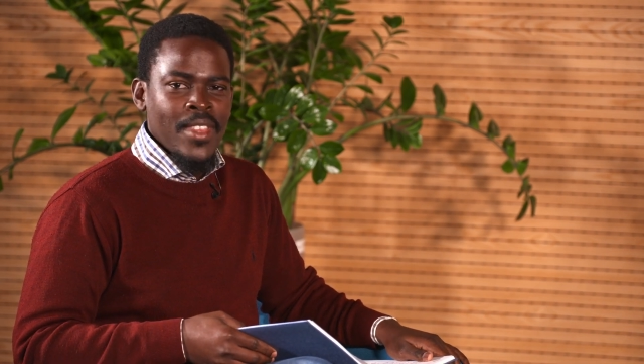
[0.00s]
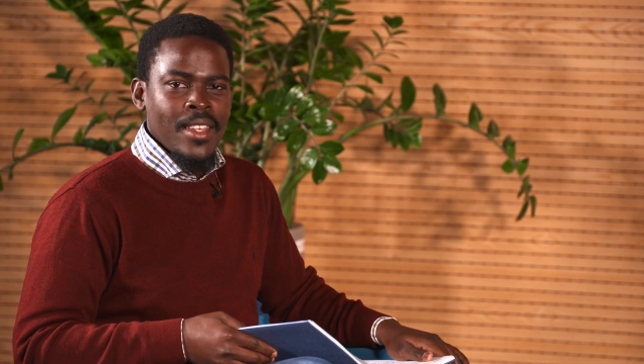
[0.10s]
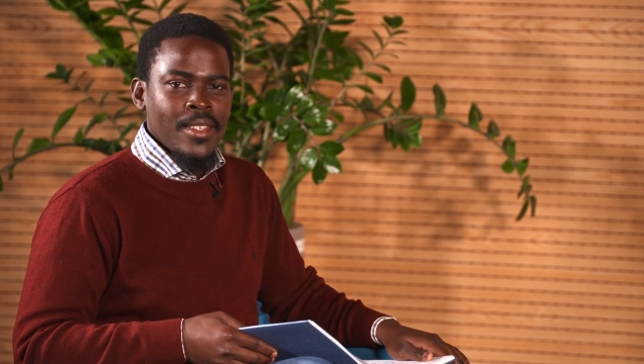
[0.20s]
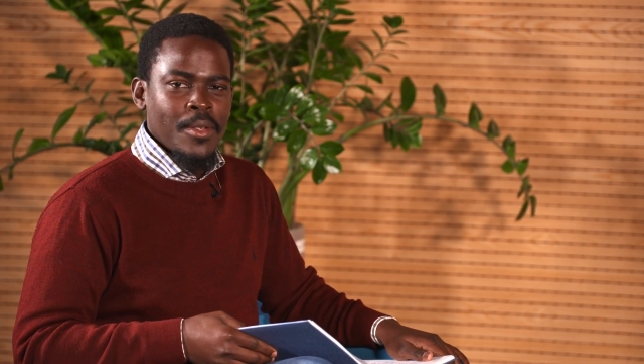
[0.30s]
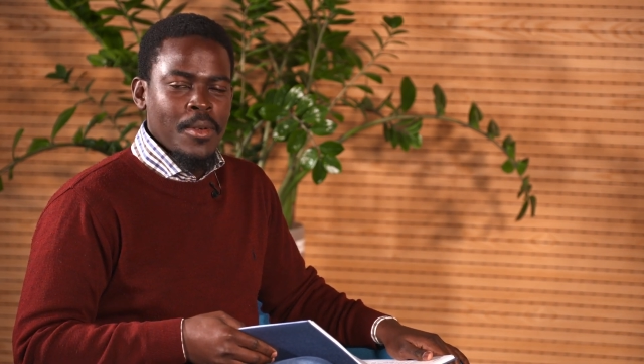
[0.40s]

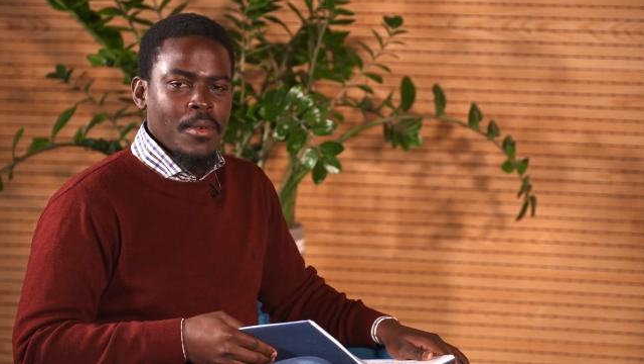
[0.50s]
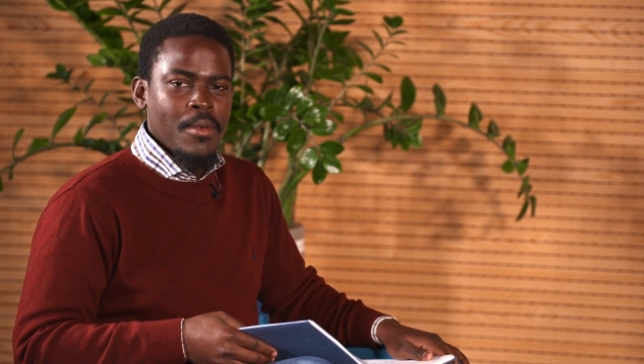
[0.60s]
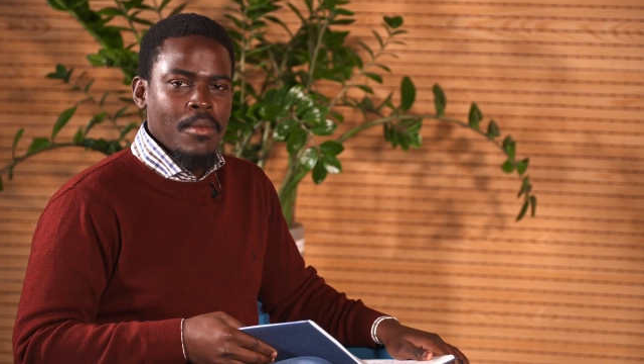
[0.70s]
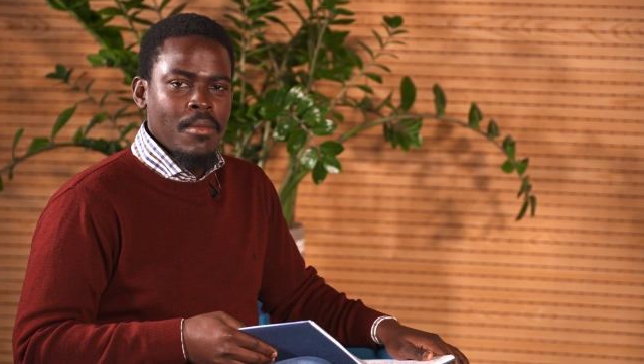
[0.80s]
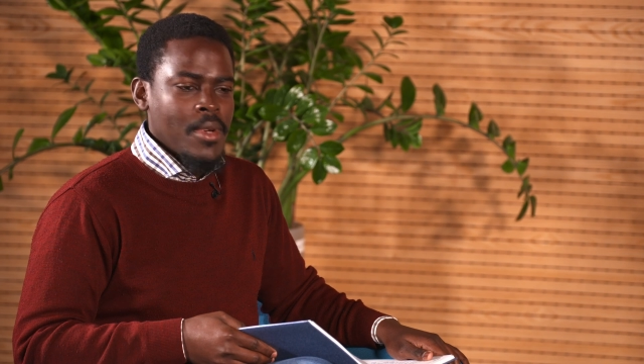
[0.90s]

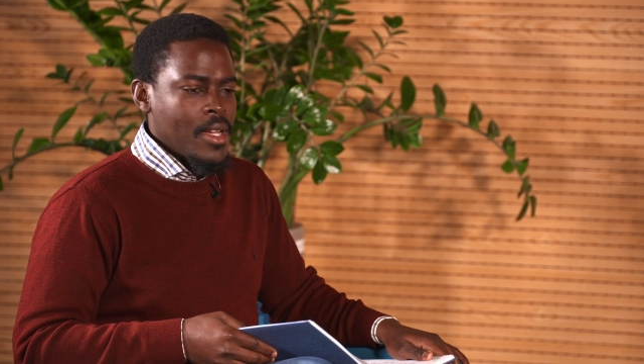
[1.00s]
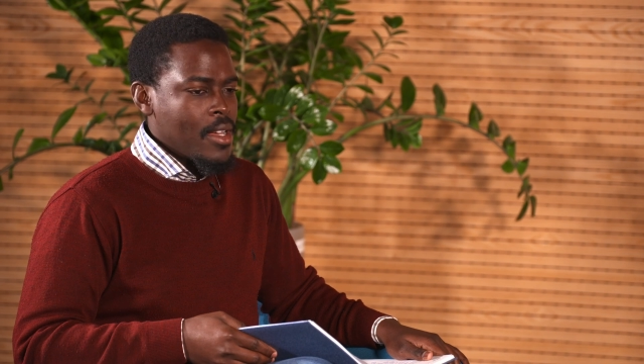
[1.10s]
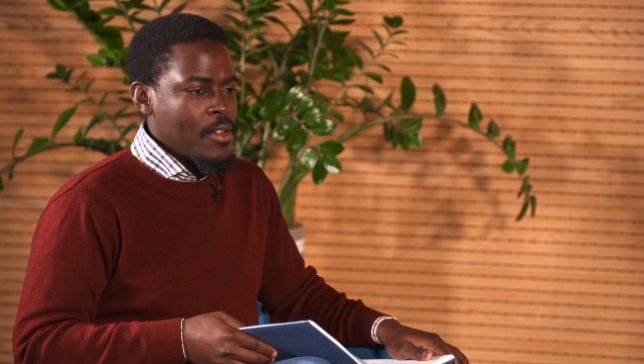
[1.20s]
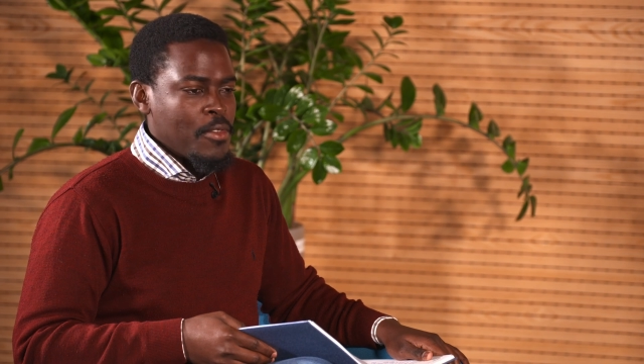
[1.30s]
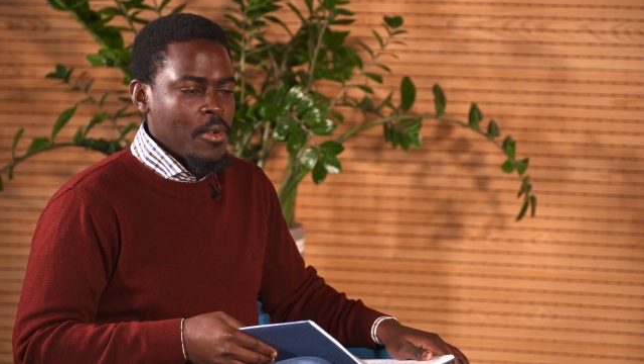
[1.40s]
So
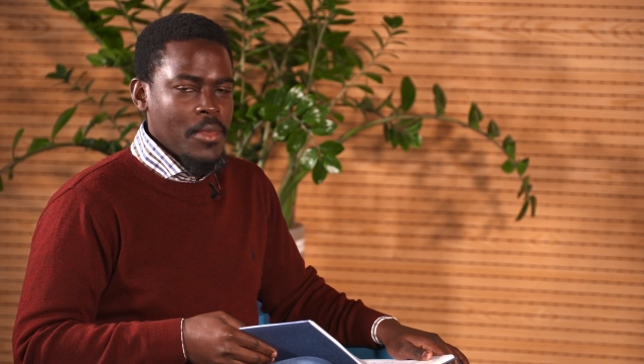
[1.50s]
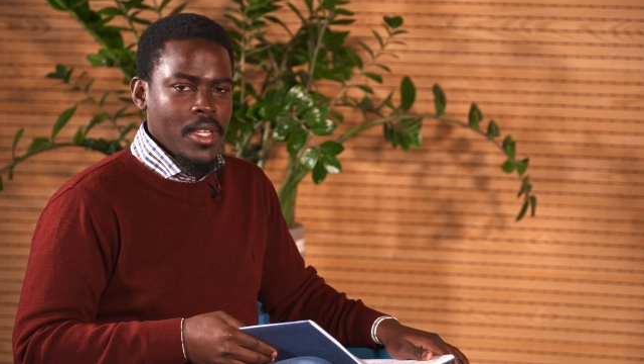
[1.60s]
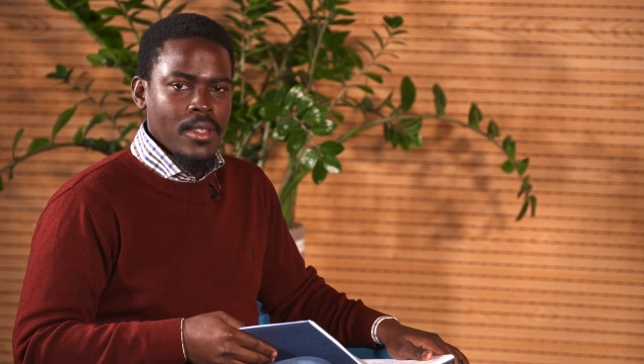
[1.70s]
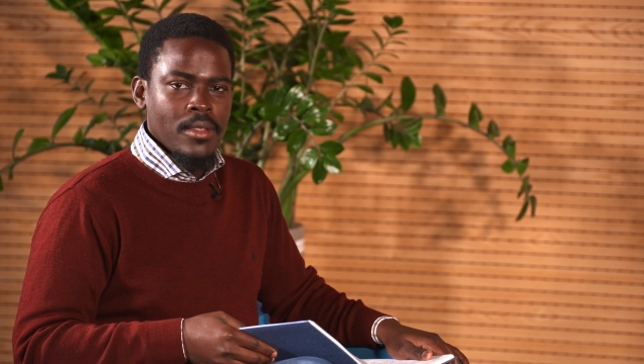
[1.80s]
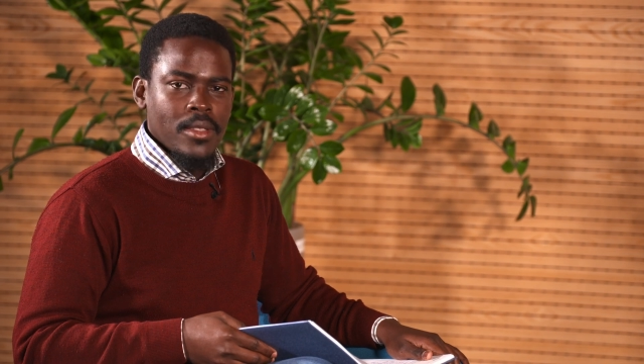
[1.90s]
for
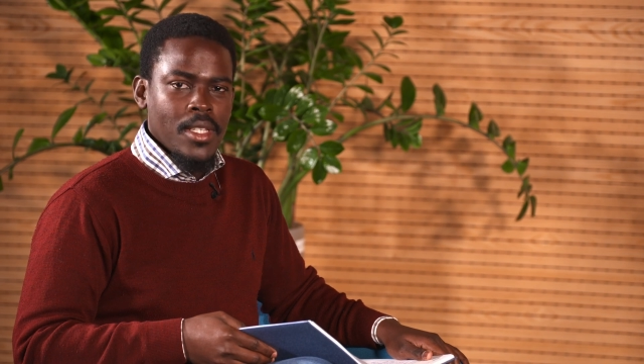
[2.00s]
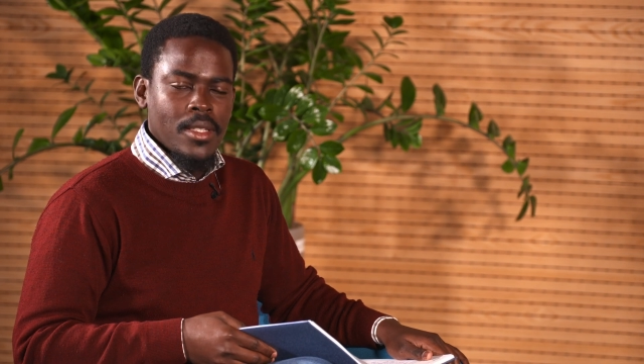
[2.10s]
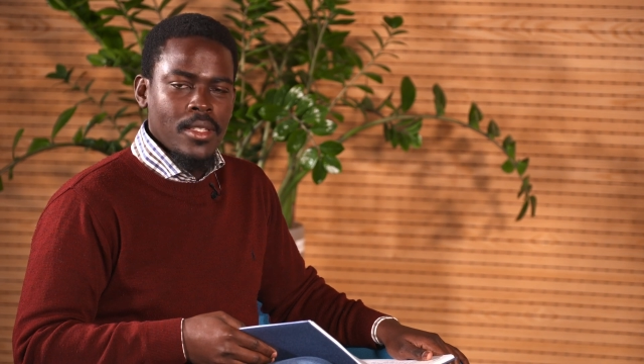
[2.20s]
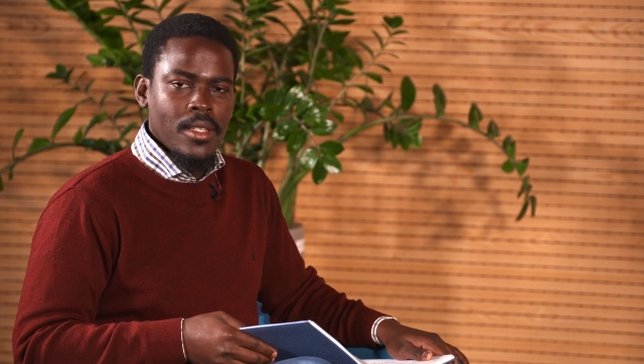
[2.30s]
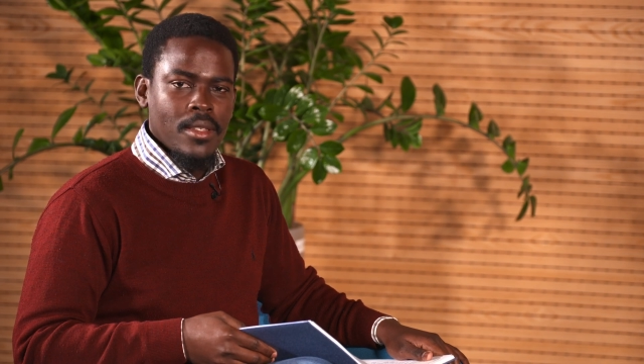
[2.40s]
me,
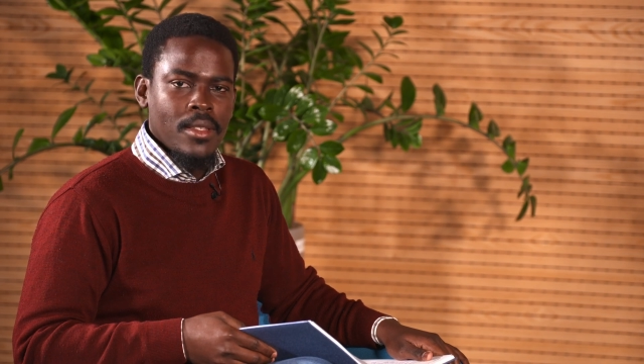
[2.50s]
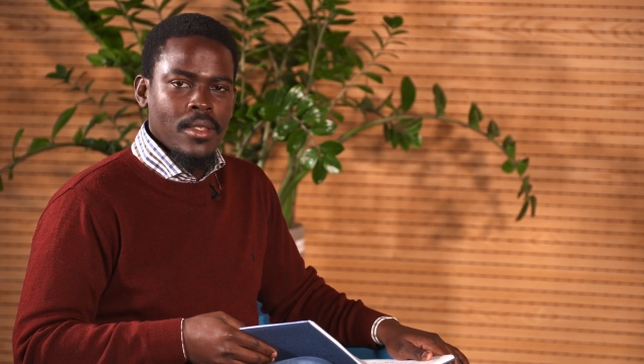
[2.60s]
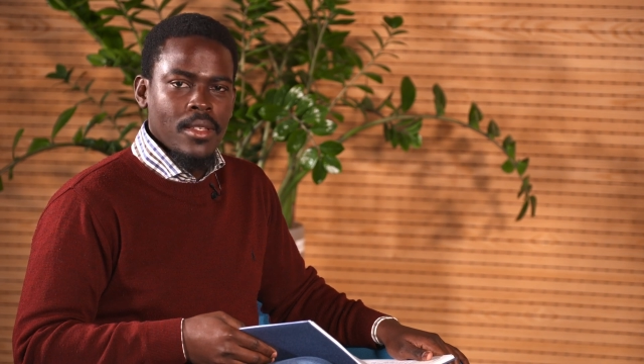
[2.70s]
that's it.